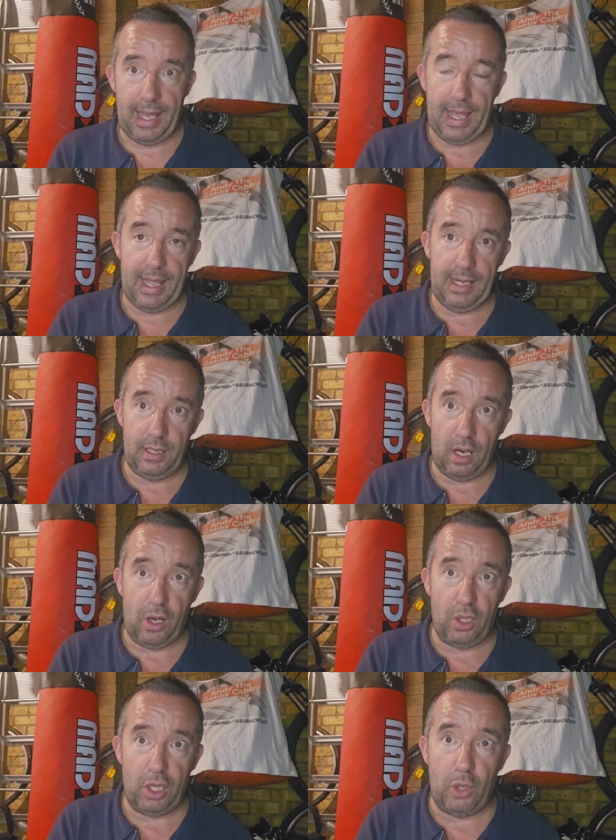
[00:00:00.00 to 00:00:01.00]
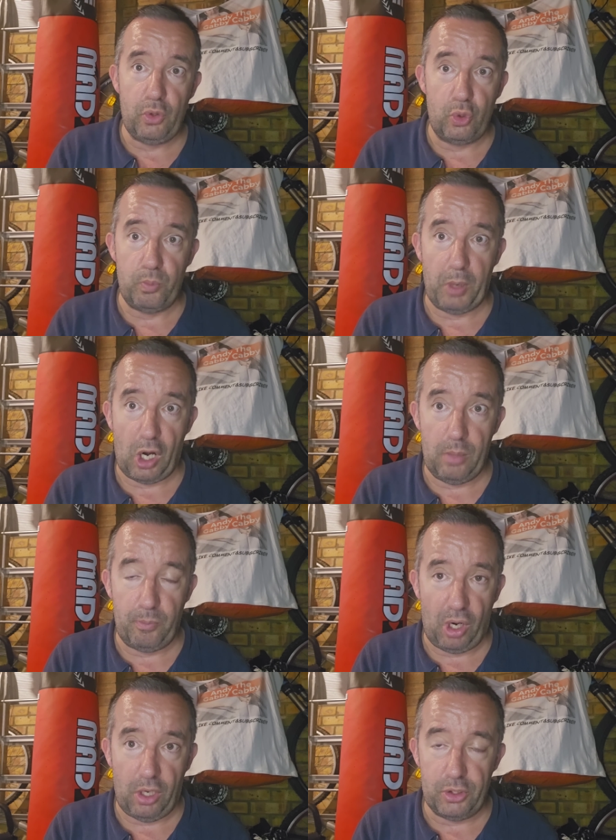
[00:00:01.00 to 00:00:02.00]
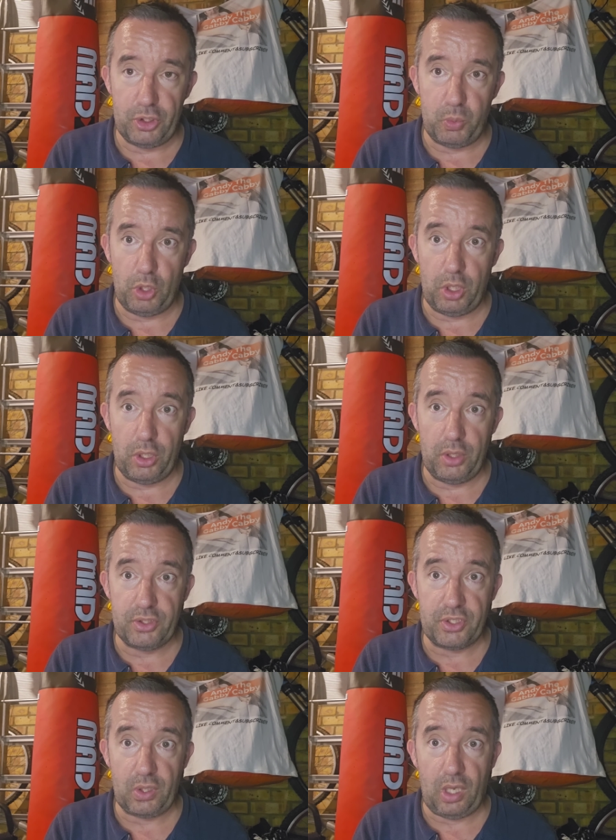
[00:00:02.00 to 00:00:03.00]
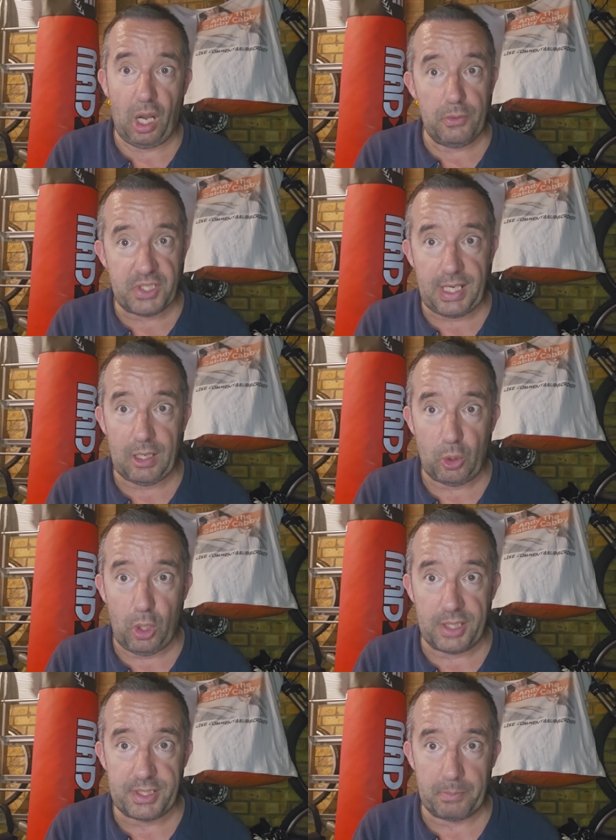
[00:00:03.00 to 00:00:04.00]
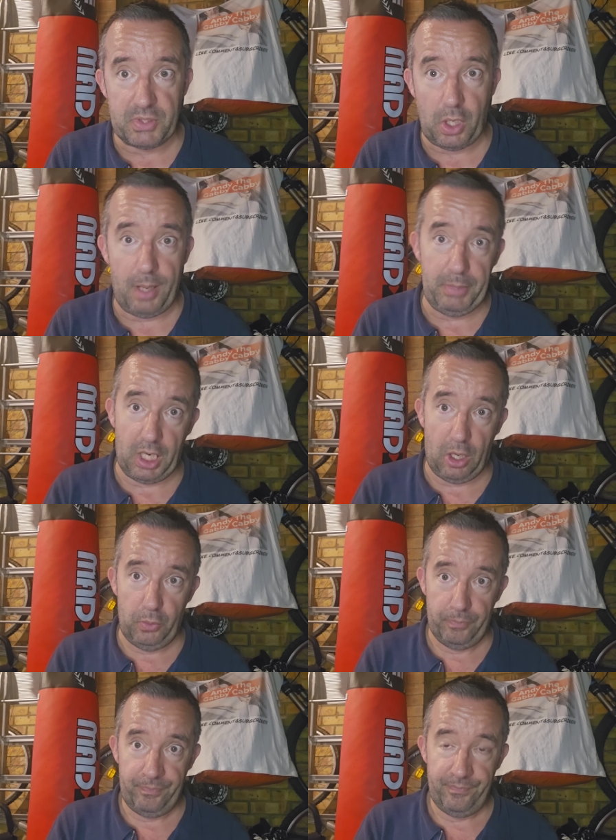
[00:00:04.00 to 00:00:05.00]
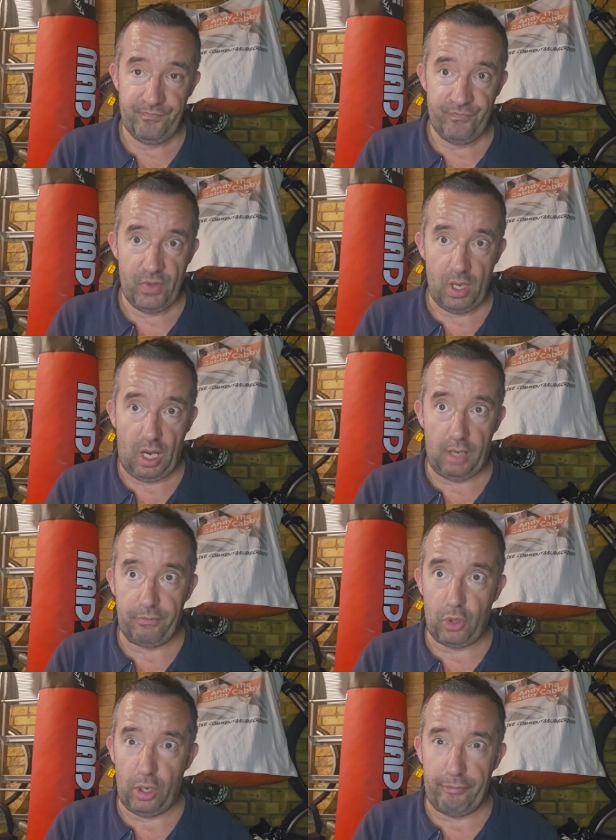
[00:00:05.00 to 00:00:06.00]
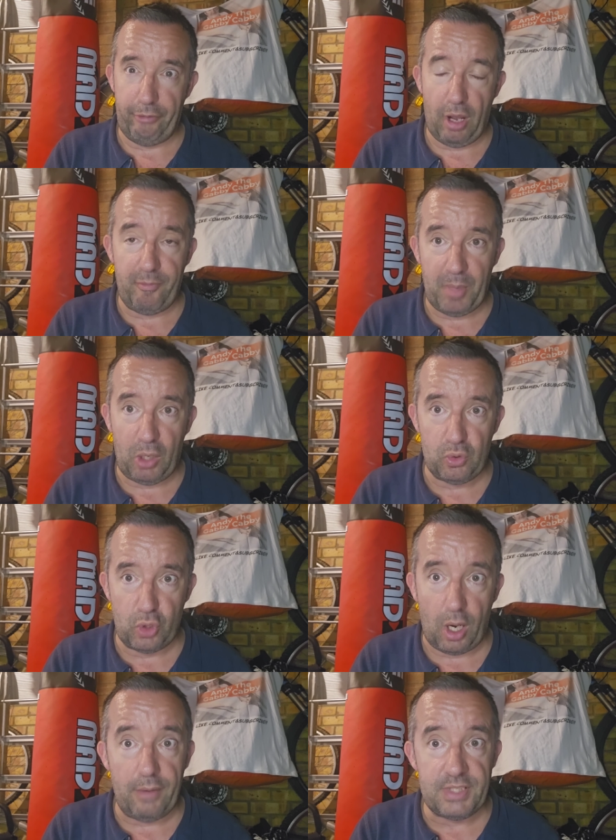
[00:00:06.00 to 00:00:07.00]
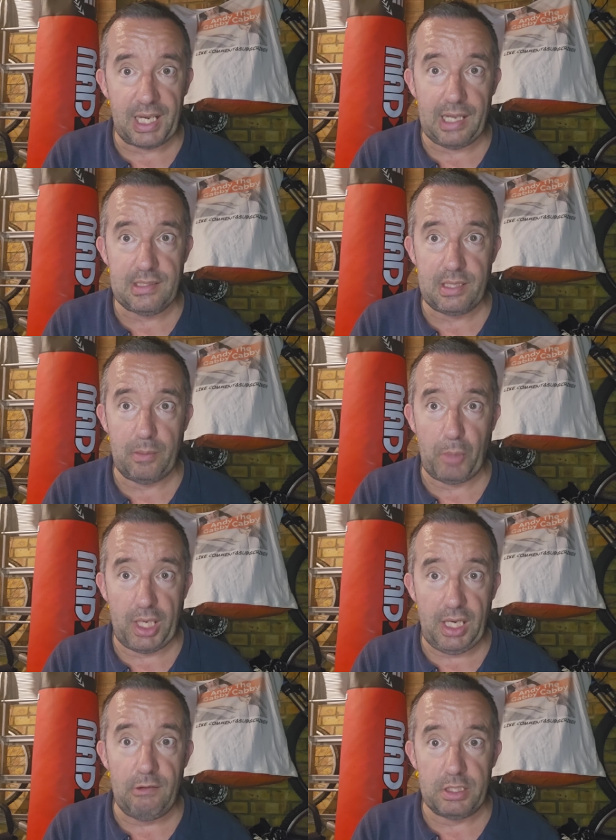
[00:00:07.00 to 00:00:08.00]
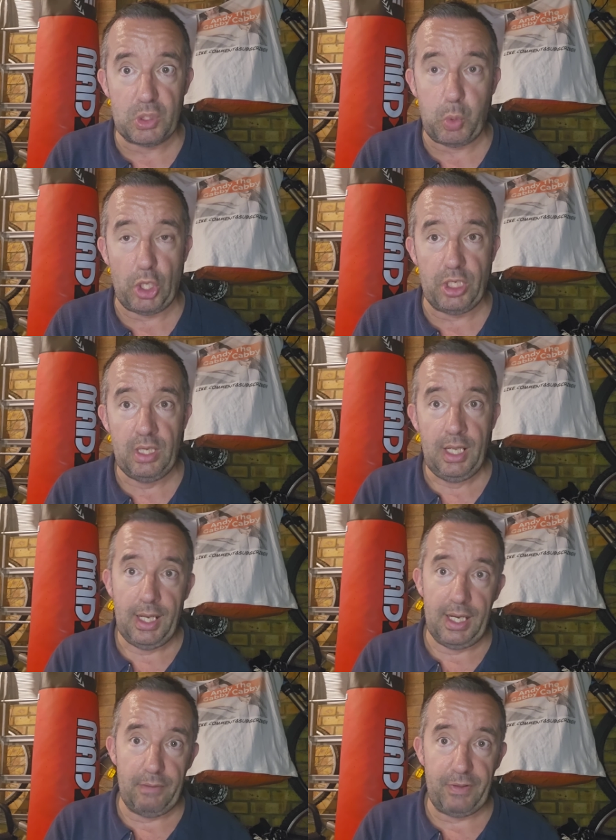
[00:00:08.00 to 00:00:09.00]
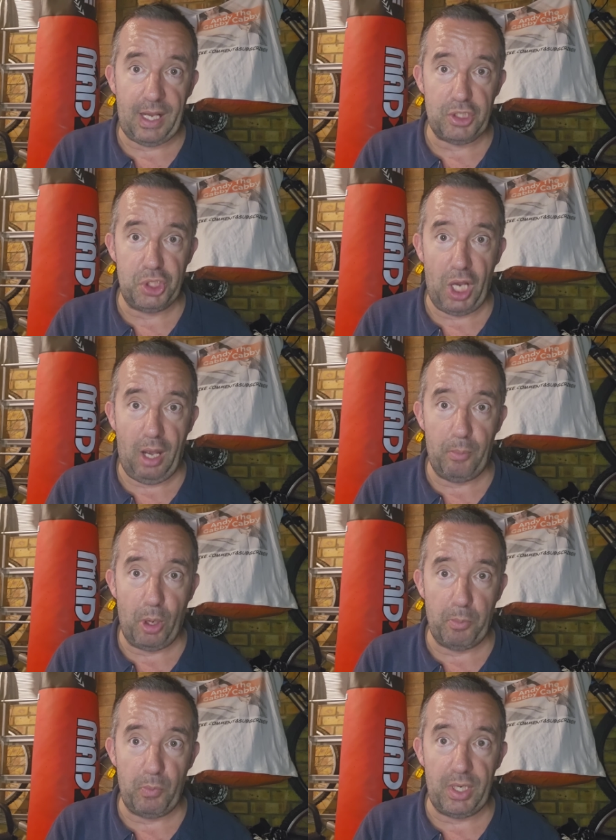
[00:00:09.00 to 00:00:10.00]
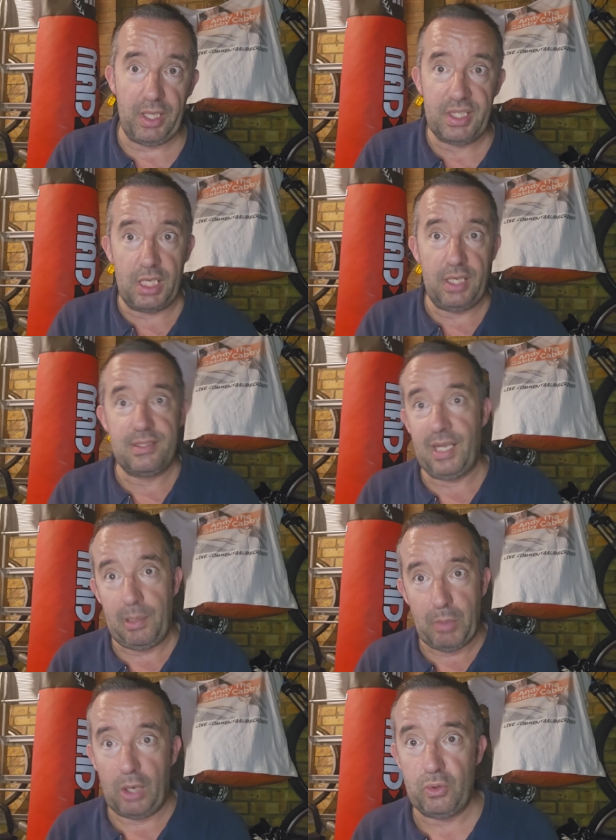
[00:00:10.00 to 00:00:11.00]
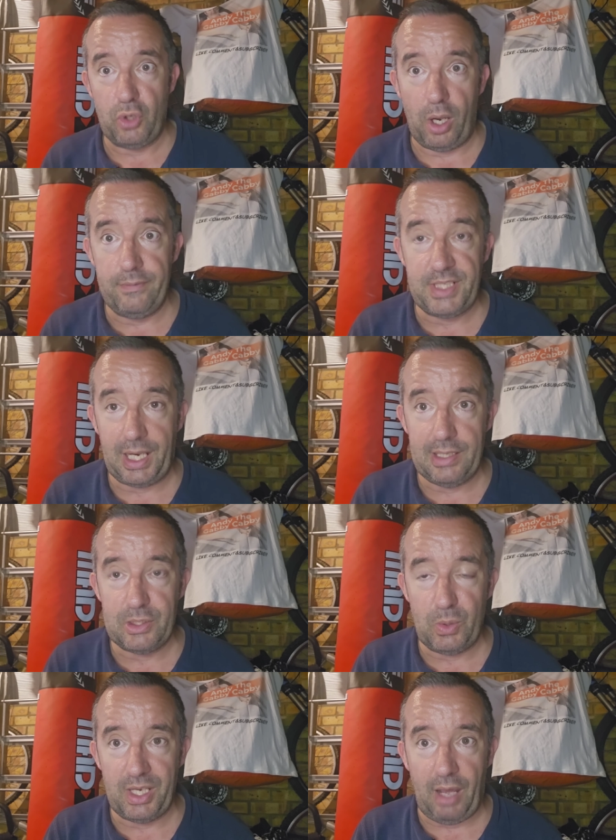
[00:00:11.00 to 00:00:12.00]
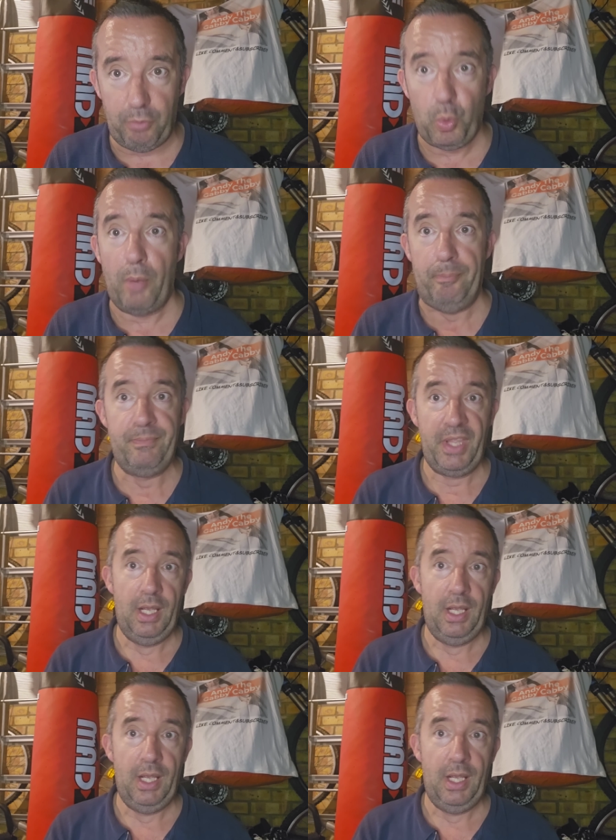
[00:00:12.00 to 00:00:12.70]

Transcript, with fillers: and our local branch was closed down quite some time ago. I've got a five mile drive to get to my nearest one, and if that's shut, probably a 13 mile drive to get to another one.